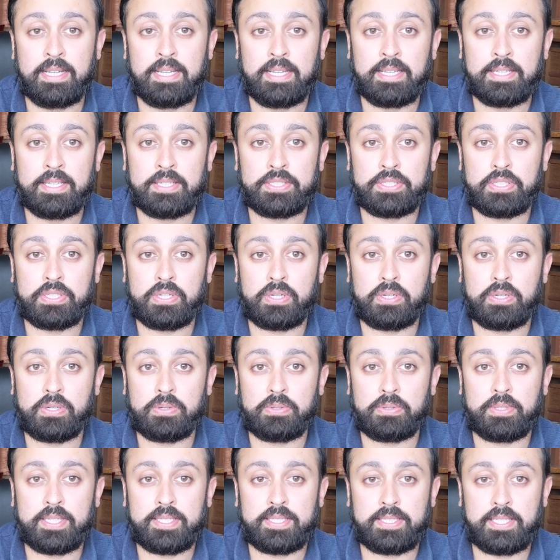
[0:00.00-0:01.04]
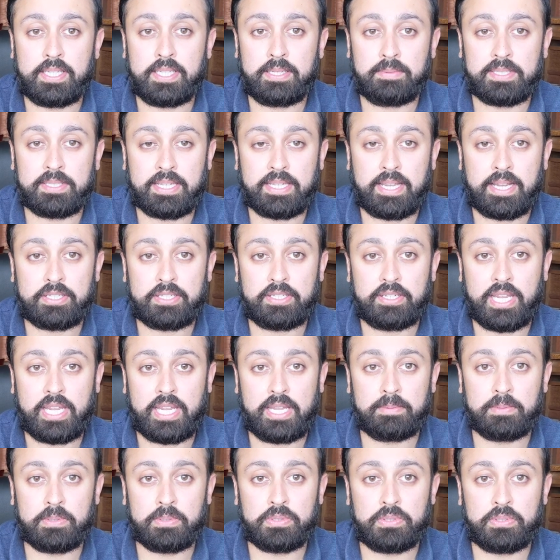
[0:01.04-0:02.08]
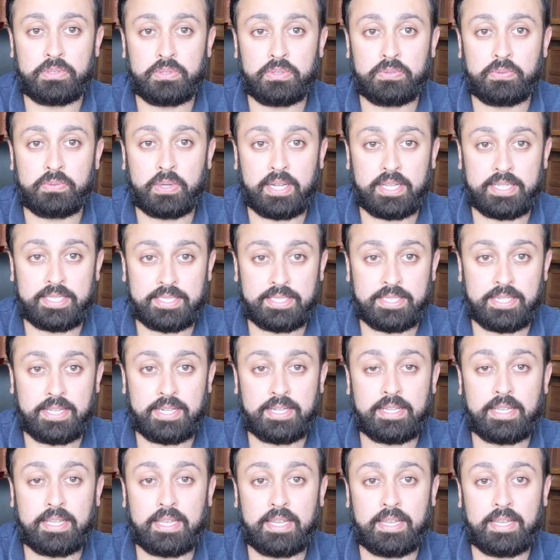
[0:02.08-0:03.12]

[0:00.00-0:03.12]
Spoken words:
So this team is actually able to, what I said,